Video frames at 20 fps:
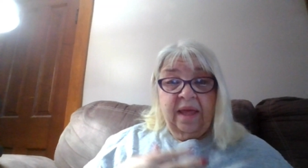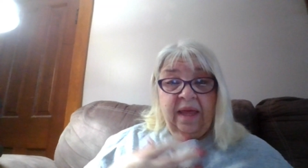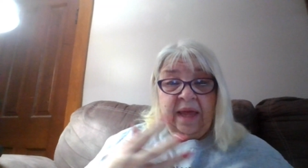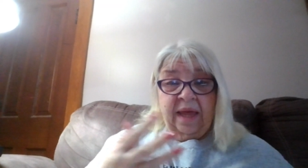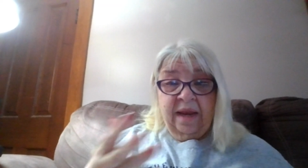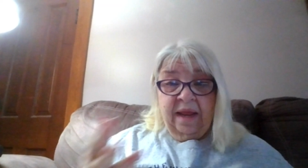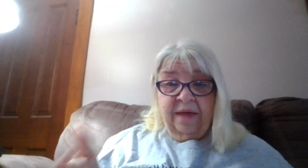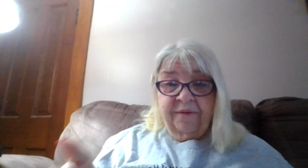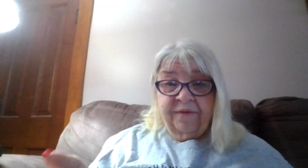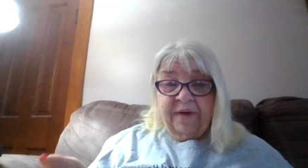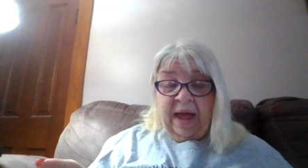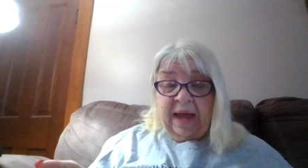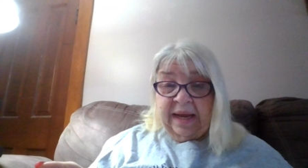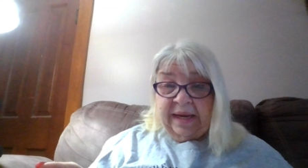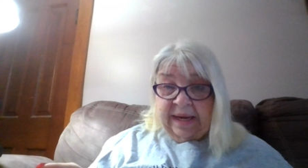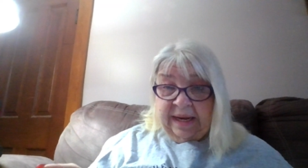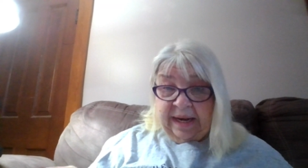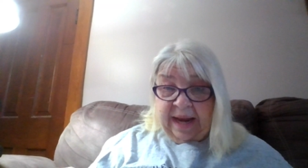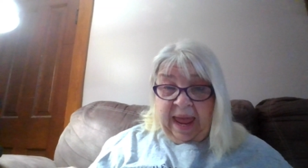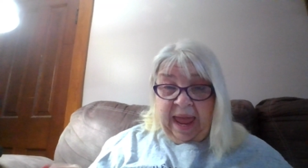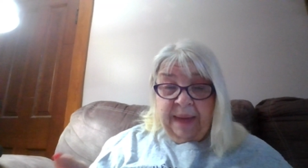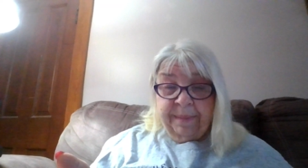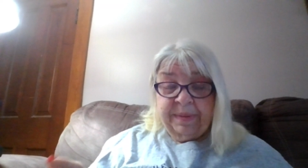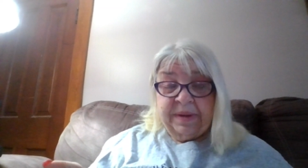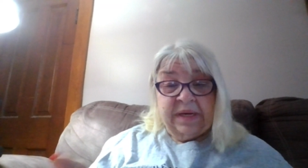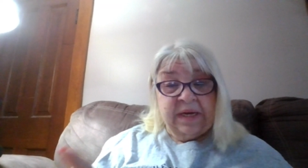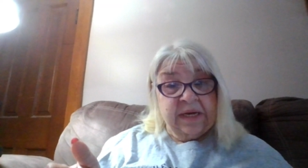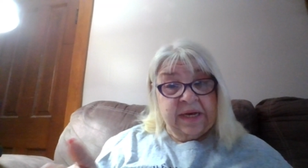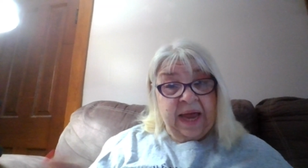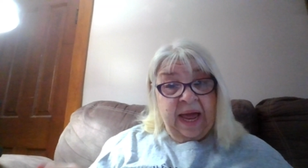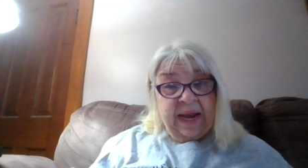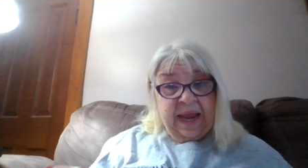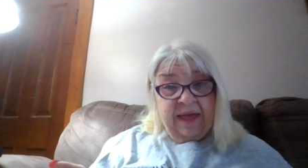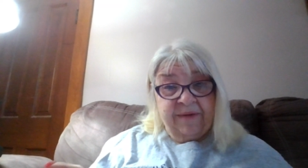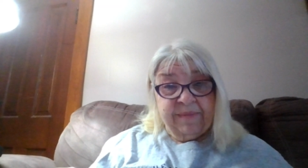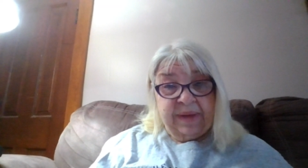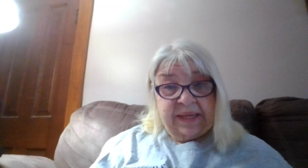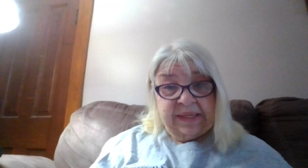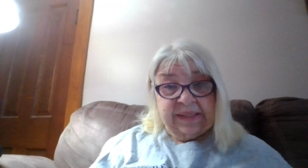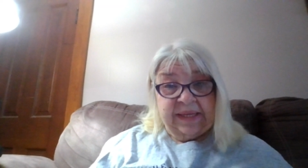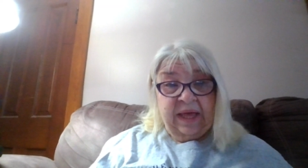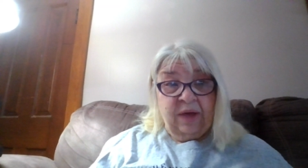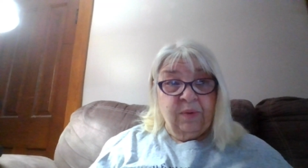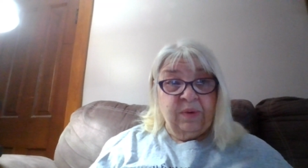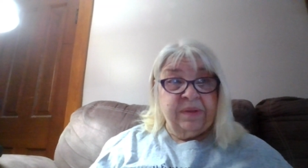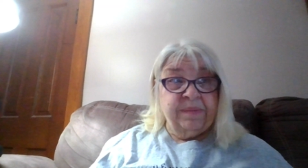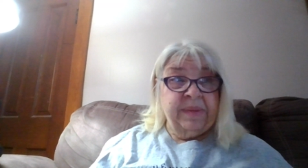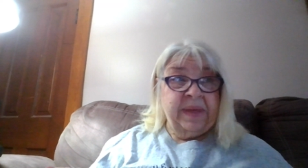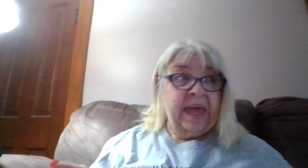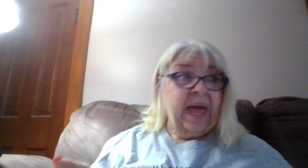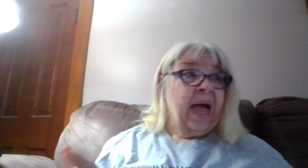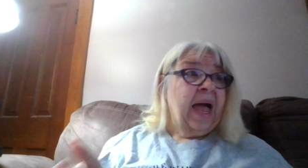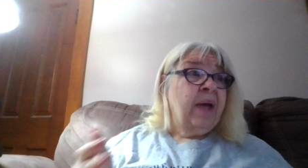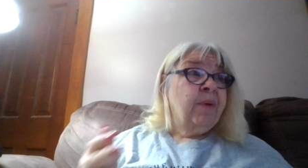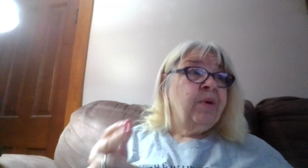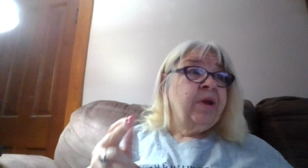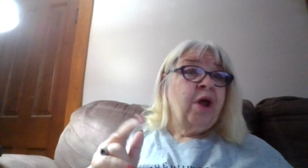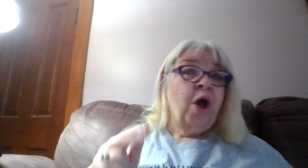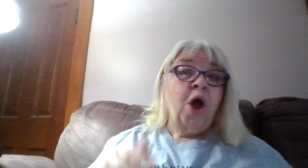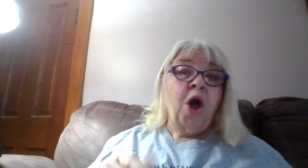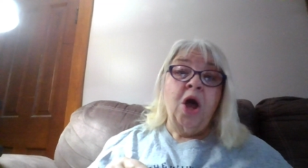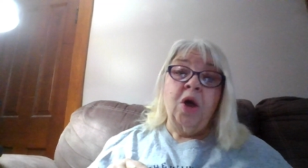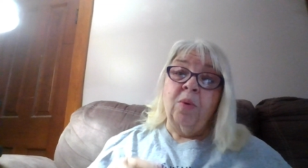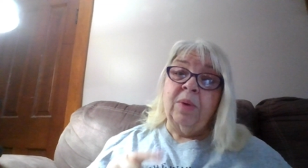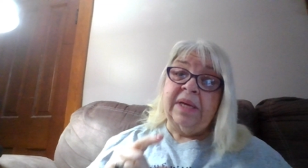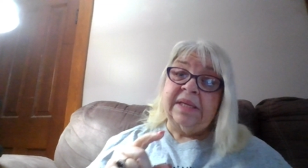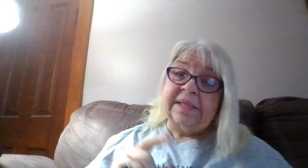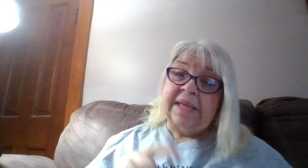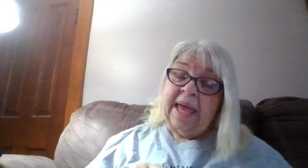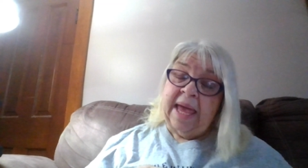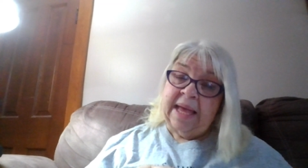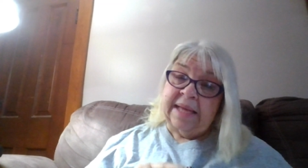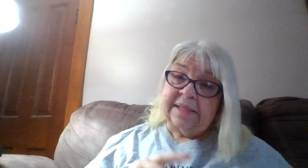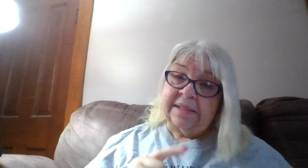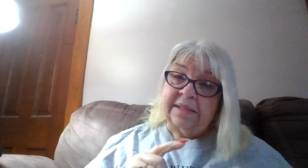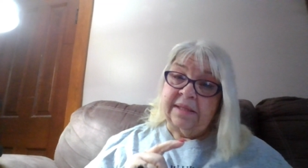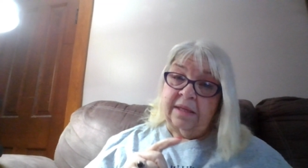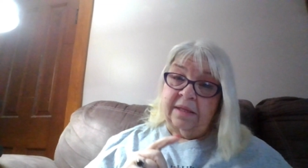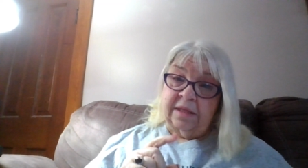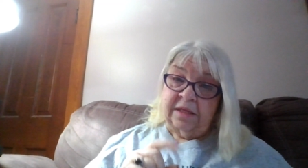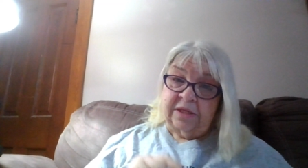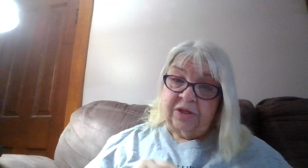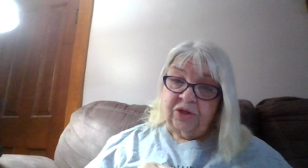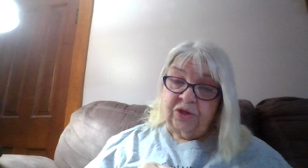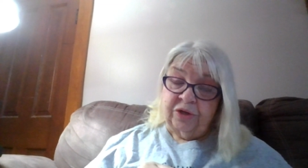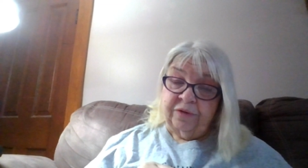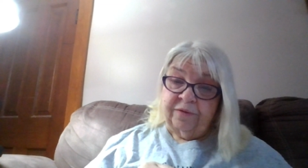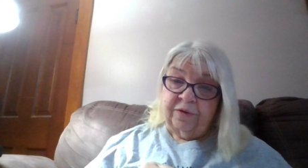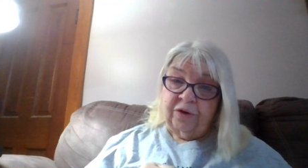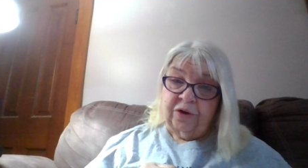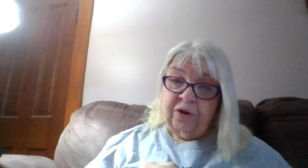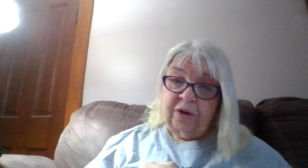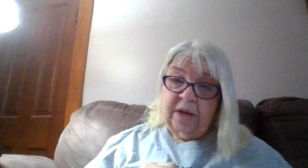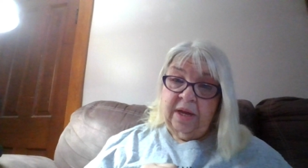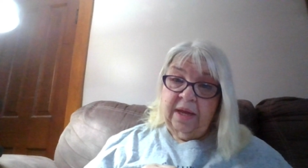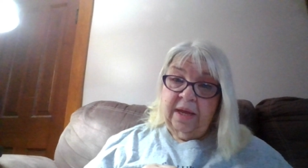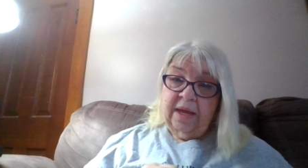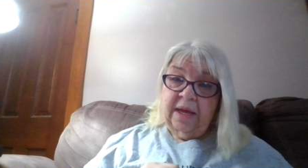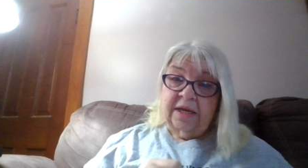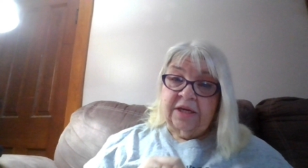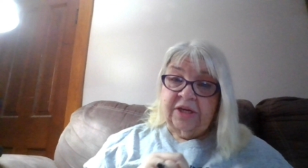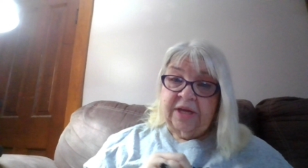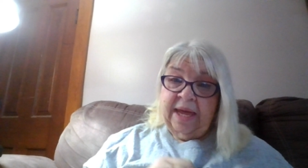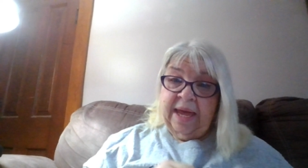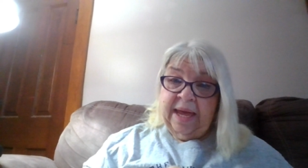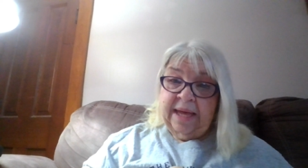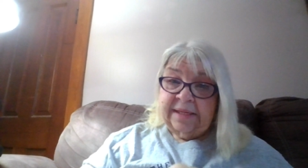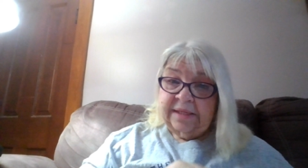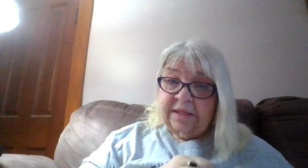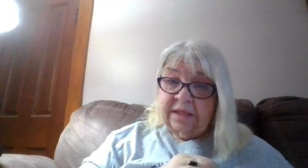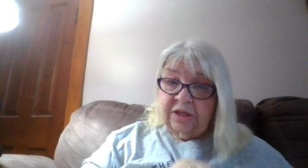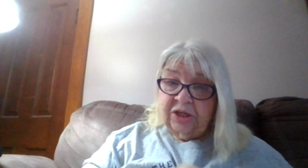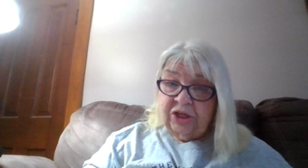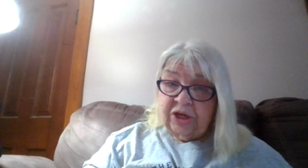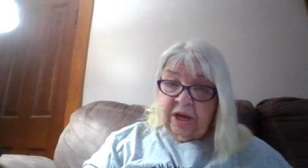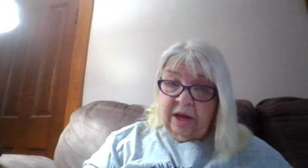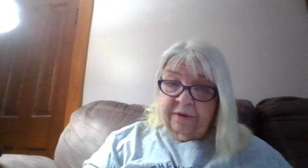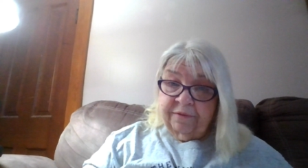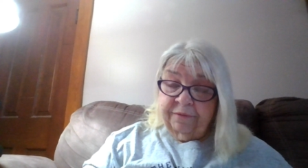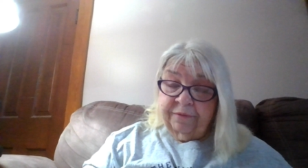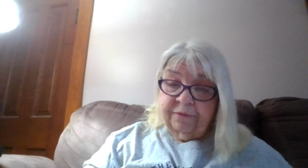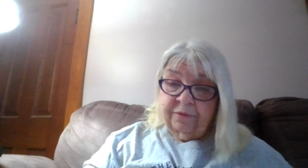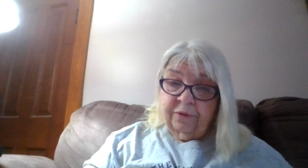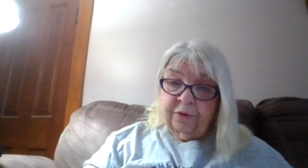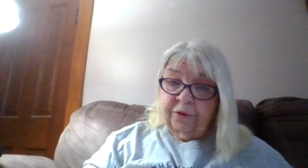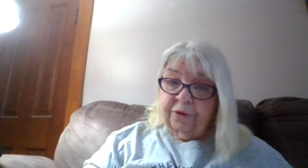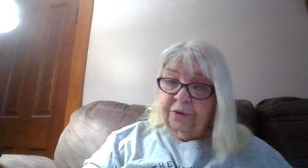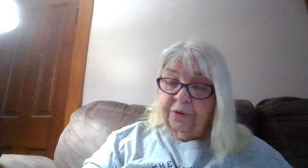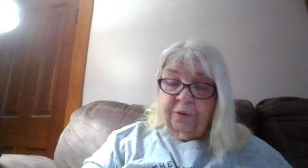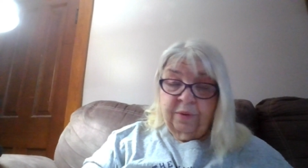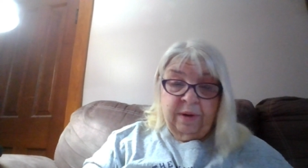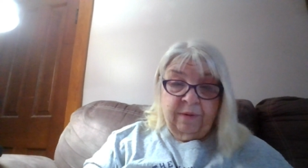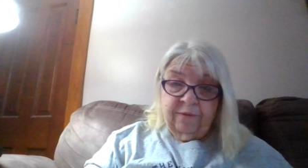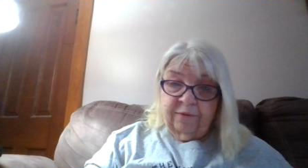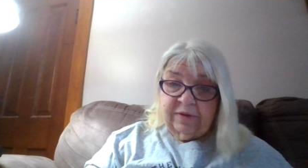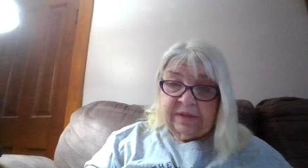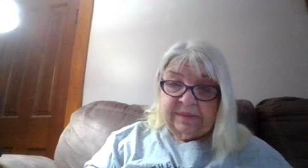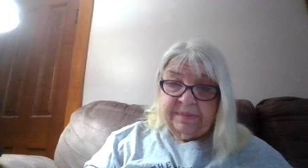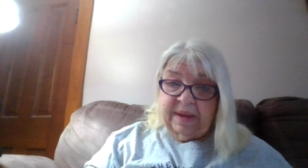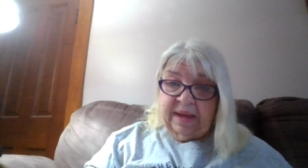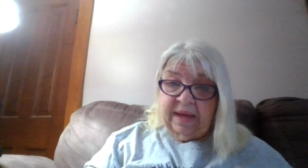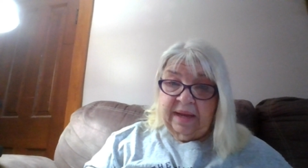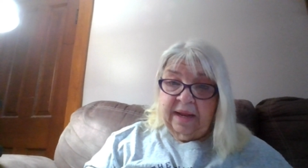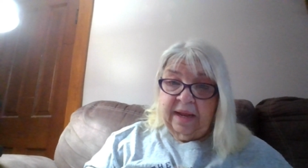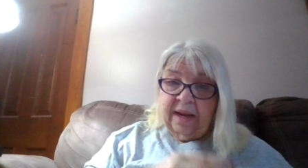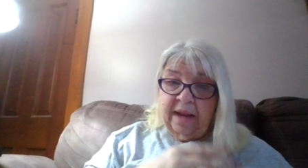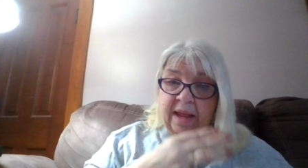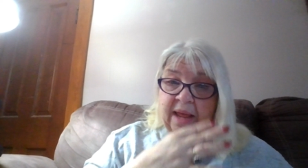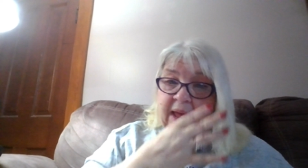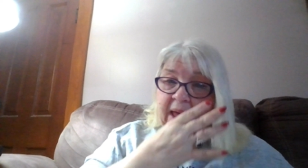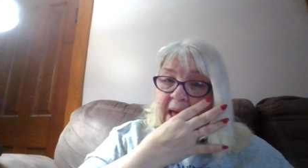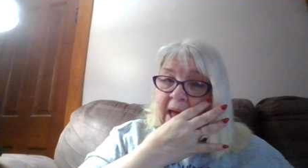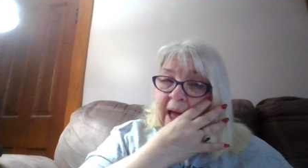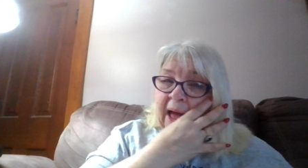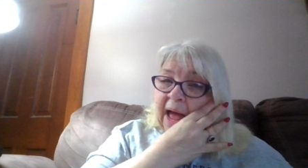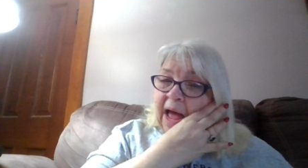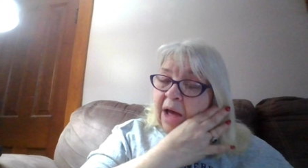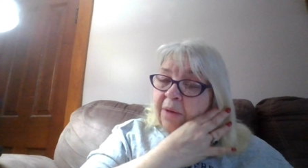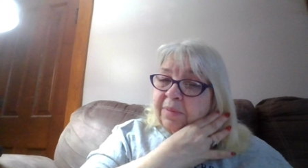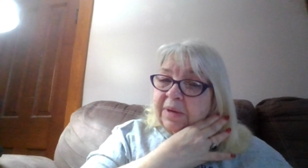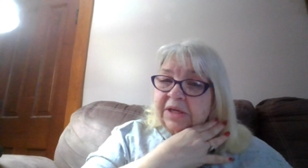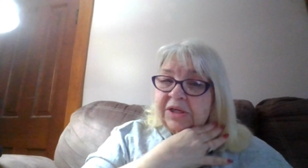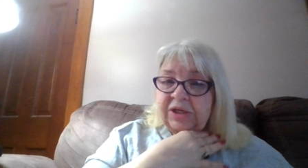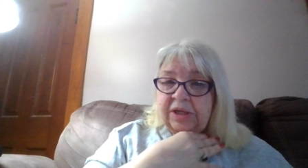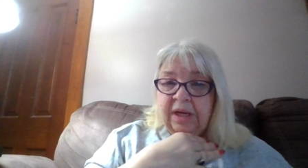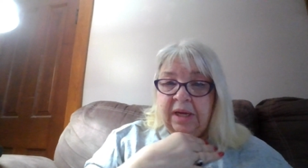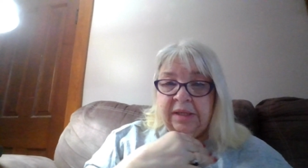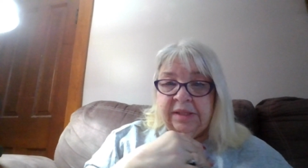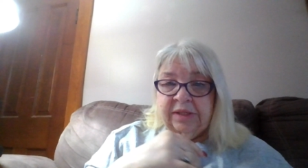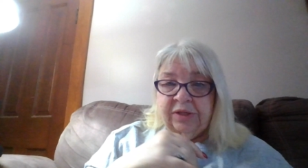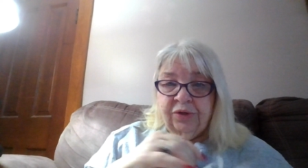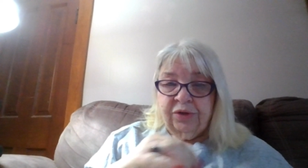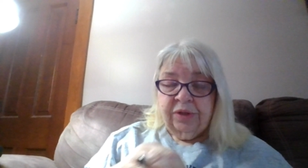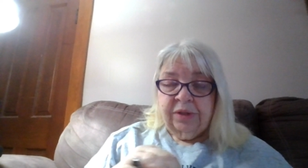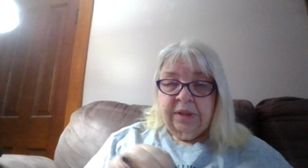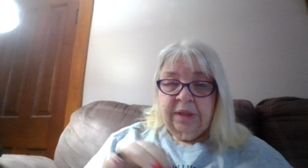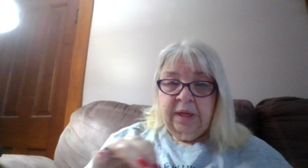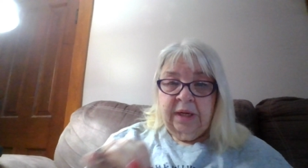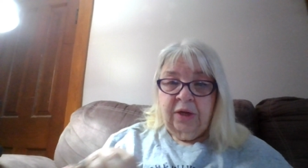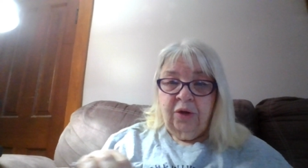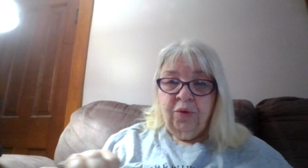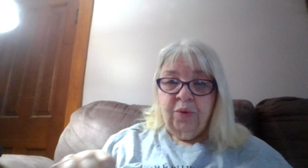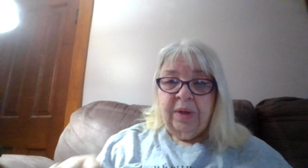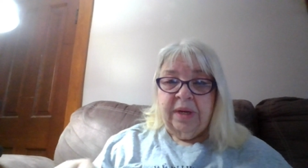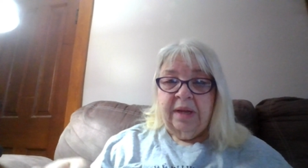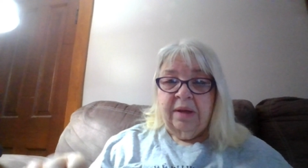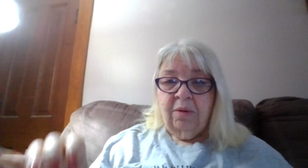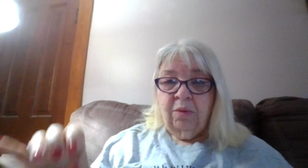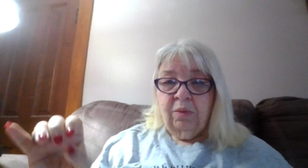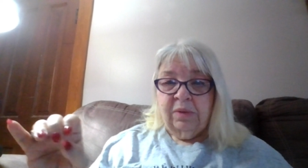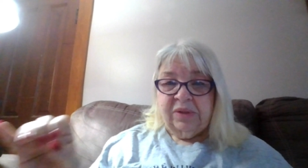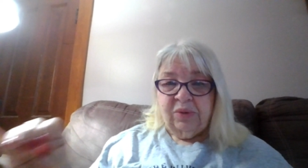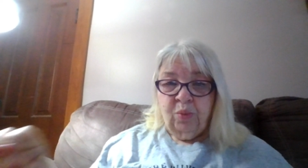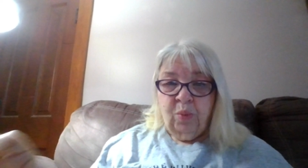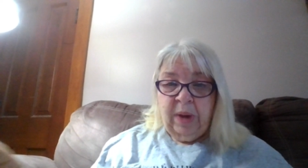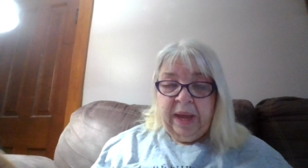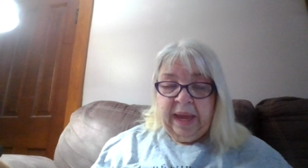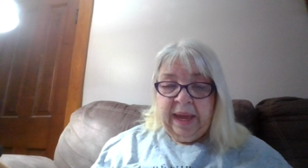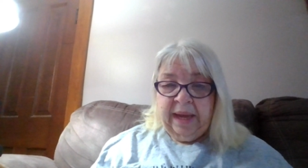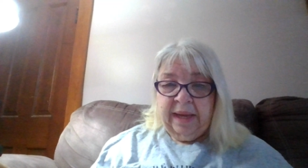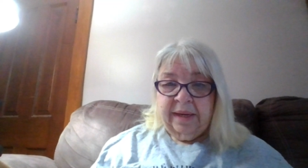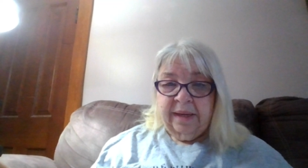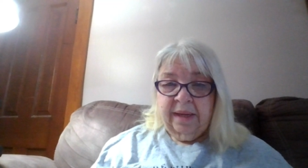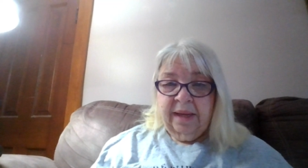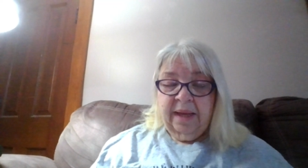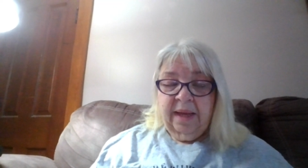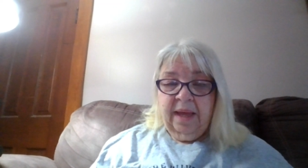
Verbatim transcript: And if I happened to not have my scale with me, I would always ask the server to ask the chef or whoever was making it how much a certain ingredient was weighed